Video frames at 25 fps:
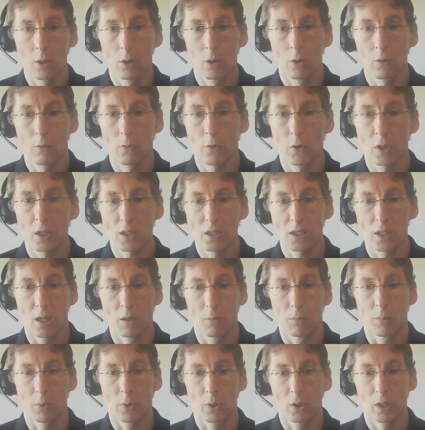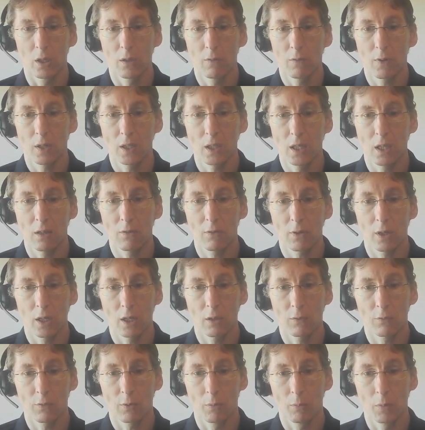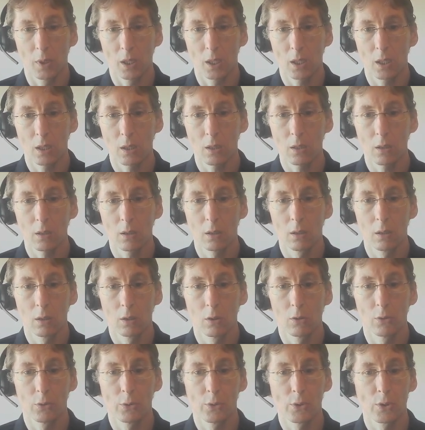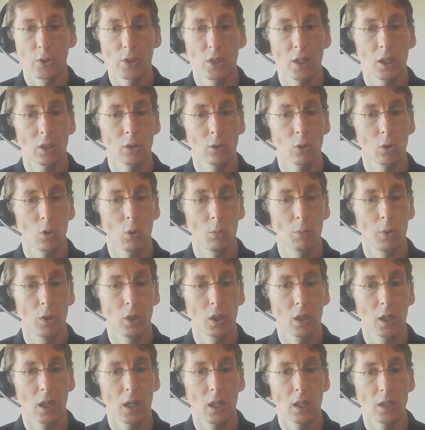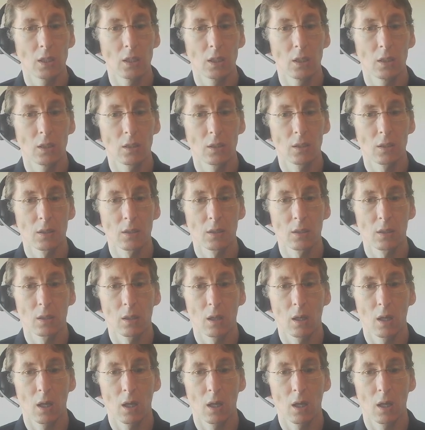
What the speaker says: For example, if I navigate from here to signal communications